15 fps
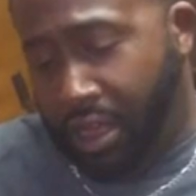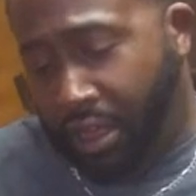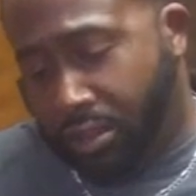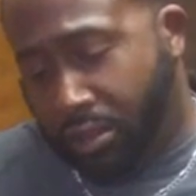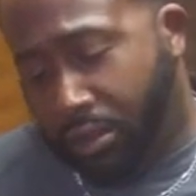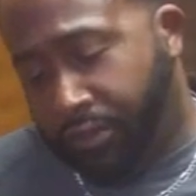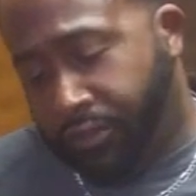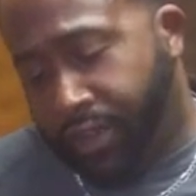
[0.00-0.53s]
a
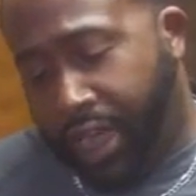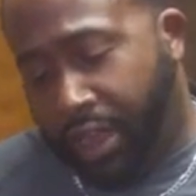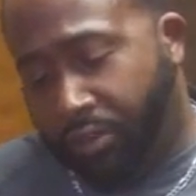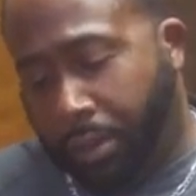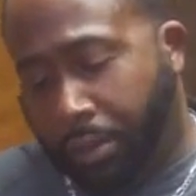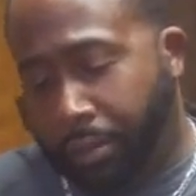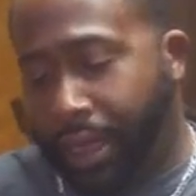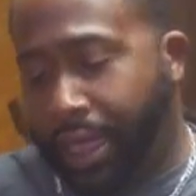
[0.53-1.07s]
glorified
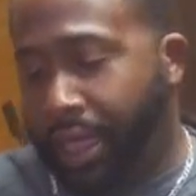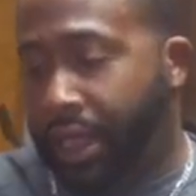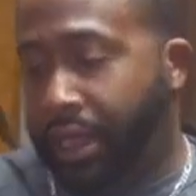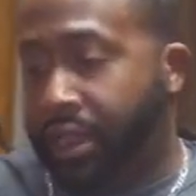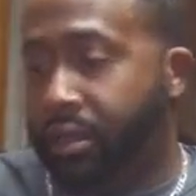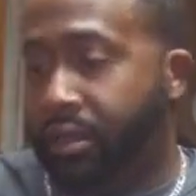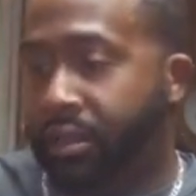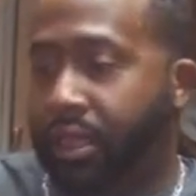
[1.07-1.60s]
rubber
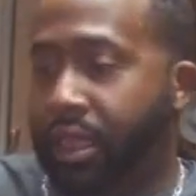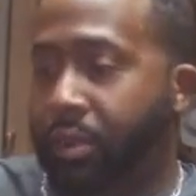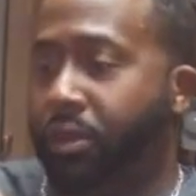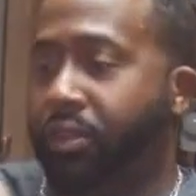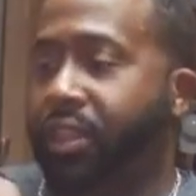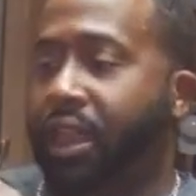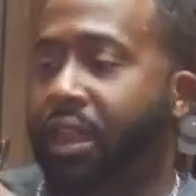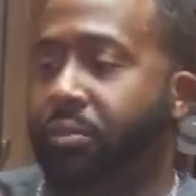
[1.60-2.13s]
band, and
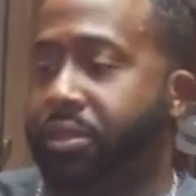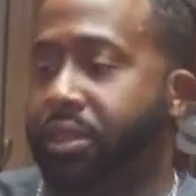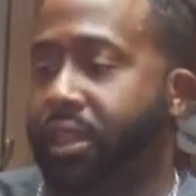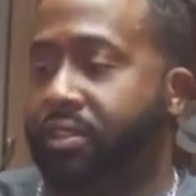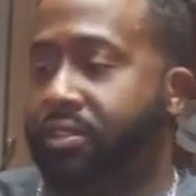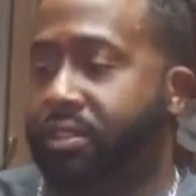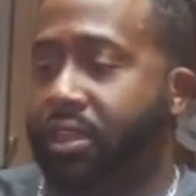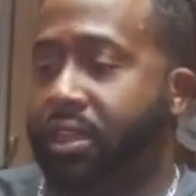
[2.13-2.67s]
put that in
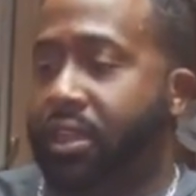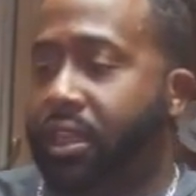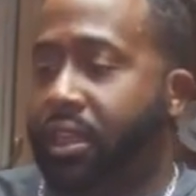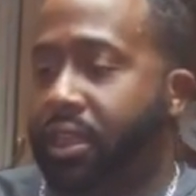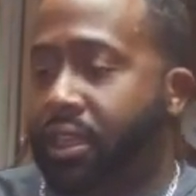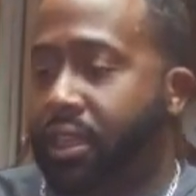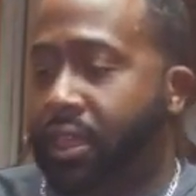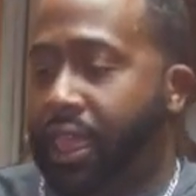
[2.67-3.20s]
place.
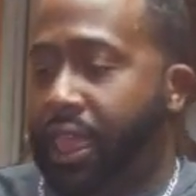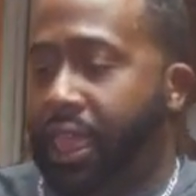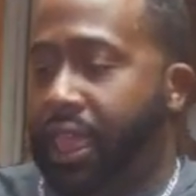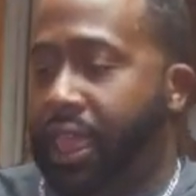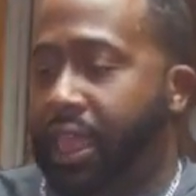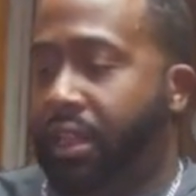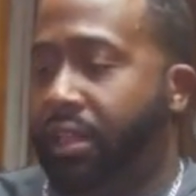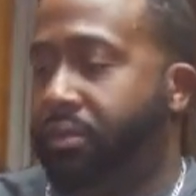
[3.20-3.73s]

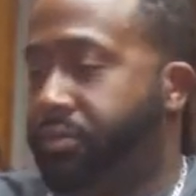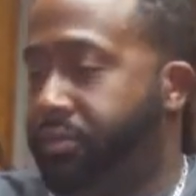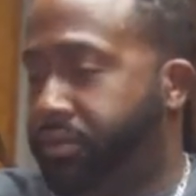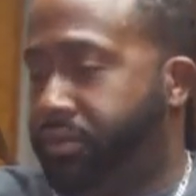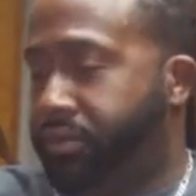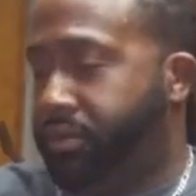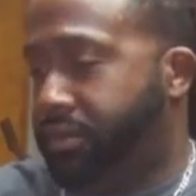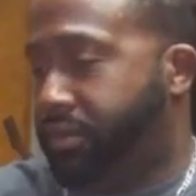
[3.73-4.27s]
And
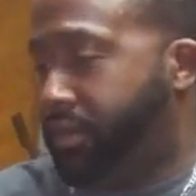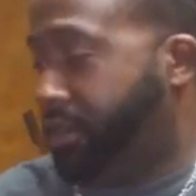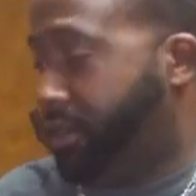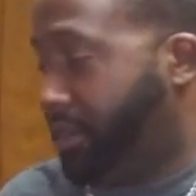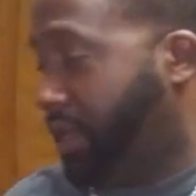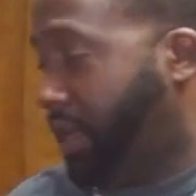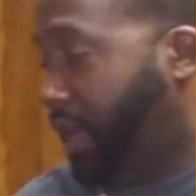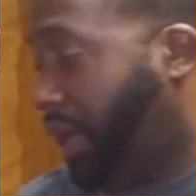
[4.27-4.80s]

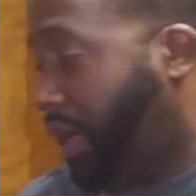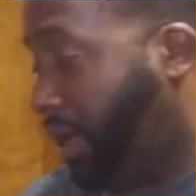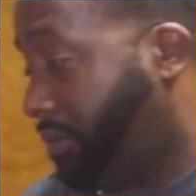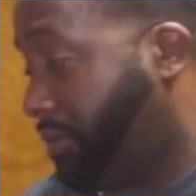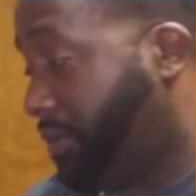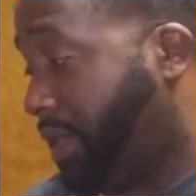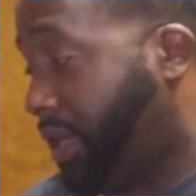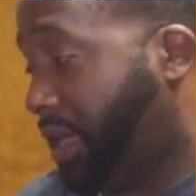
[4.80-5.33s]

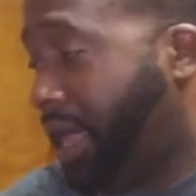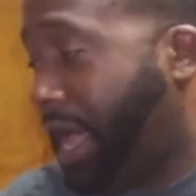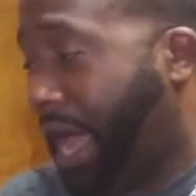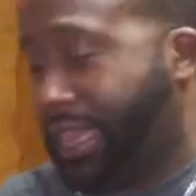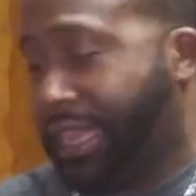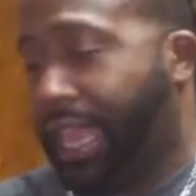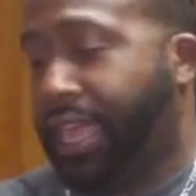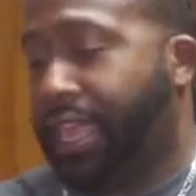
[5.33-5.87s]

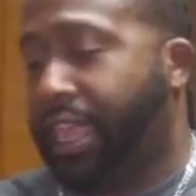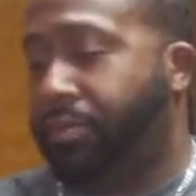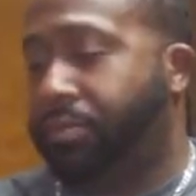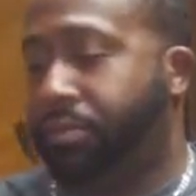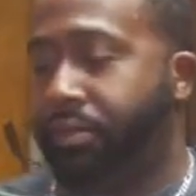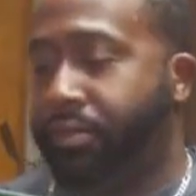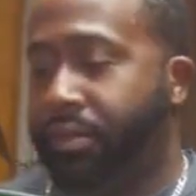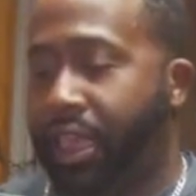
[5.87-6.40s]
I like it.
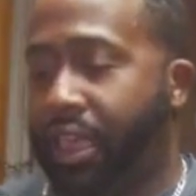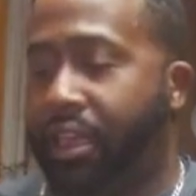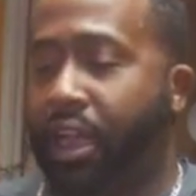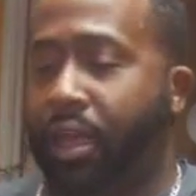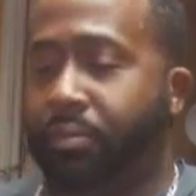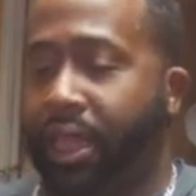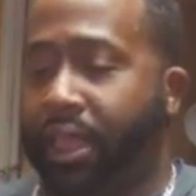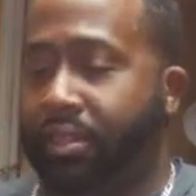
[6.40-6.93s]
It
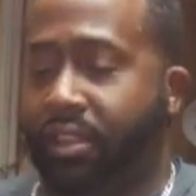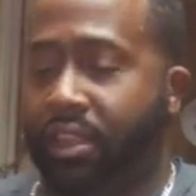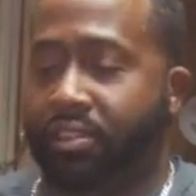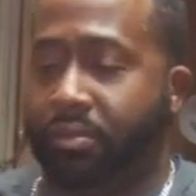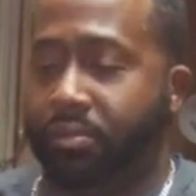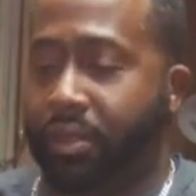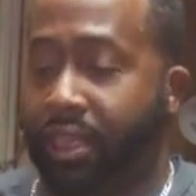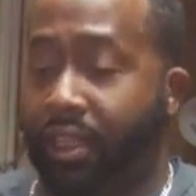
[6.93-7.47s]
caught my
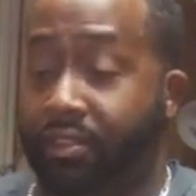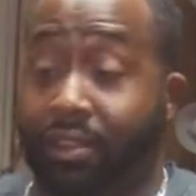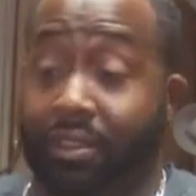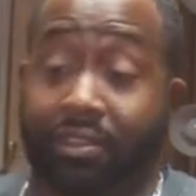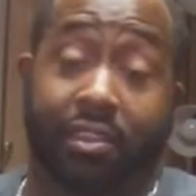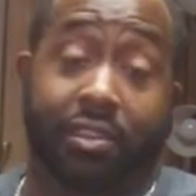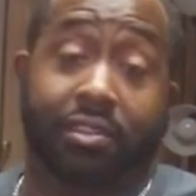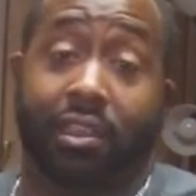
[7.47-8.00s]
attention because it
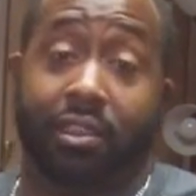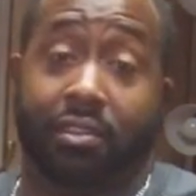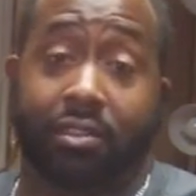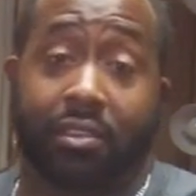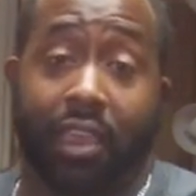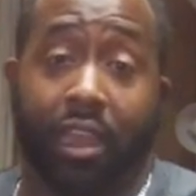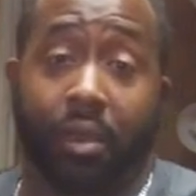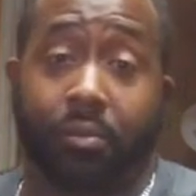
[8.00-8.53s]
just
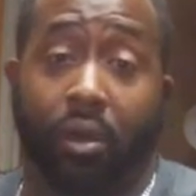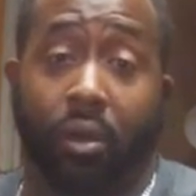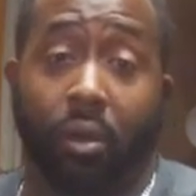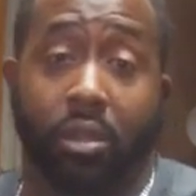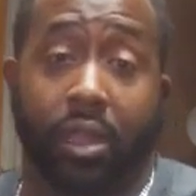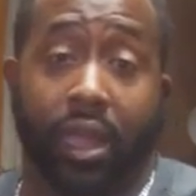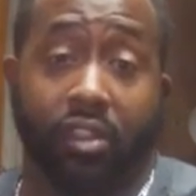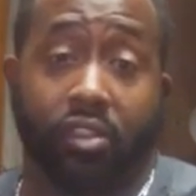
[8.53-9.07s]
doesn't take up a
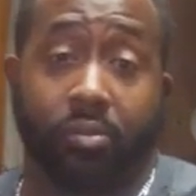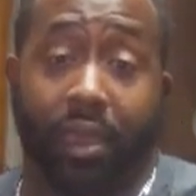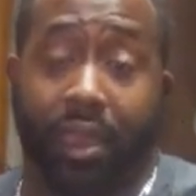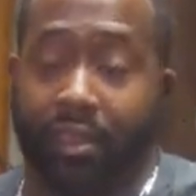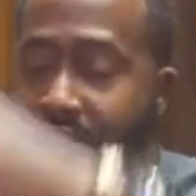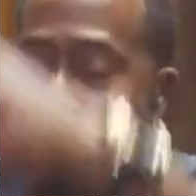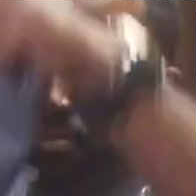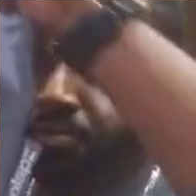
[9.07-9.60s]
whole lot of
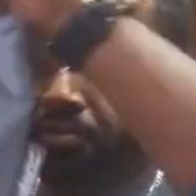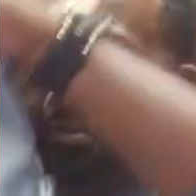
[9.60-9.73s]
space.